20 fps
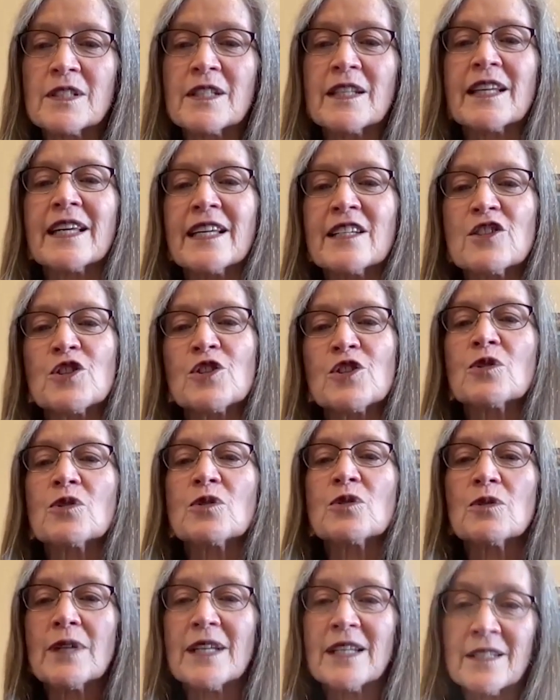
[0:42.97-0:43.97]
to get
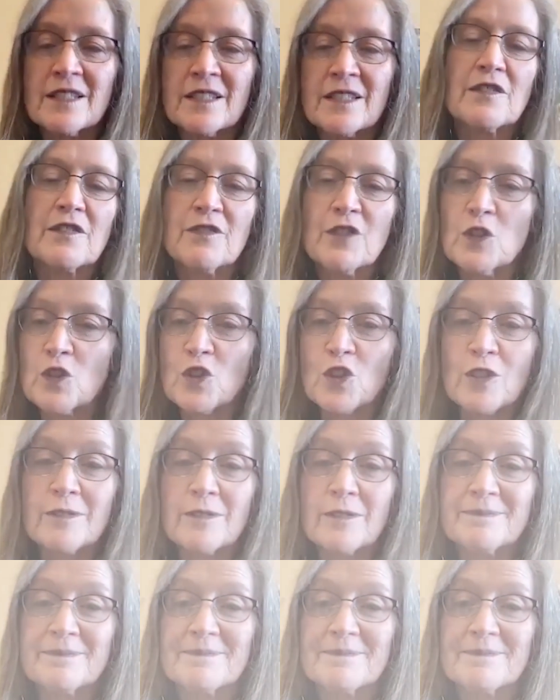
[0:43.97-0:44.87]
you into the future.